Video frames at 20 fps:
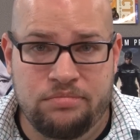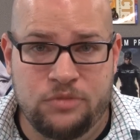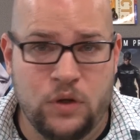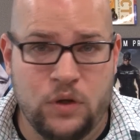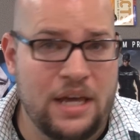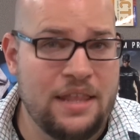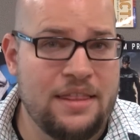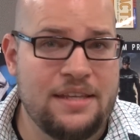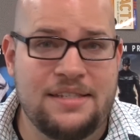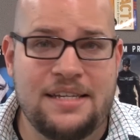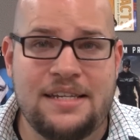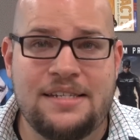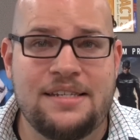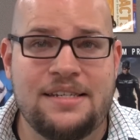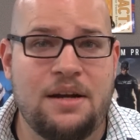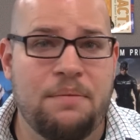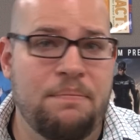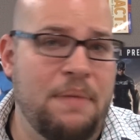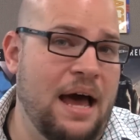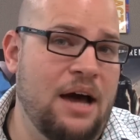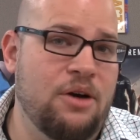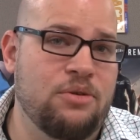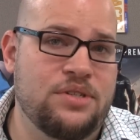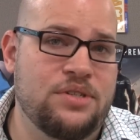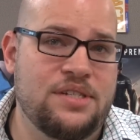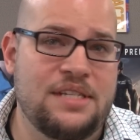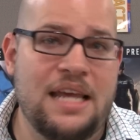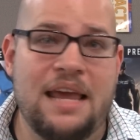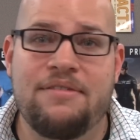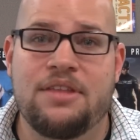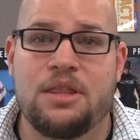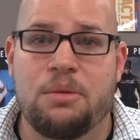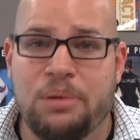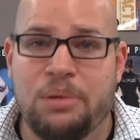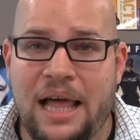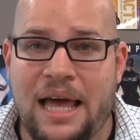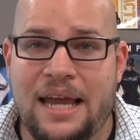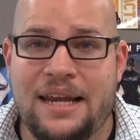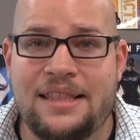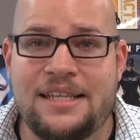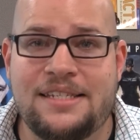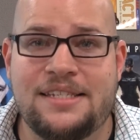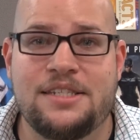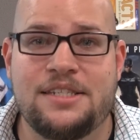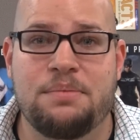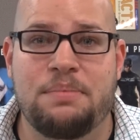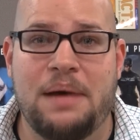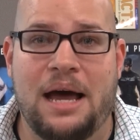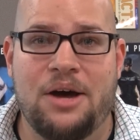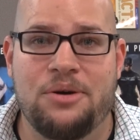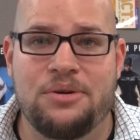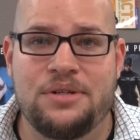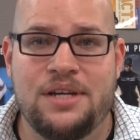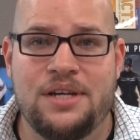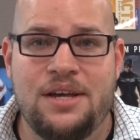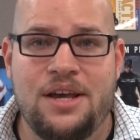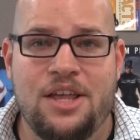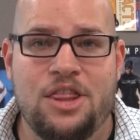Okay, this isn't about saving the planet, this is about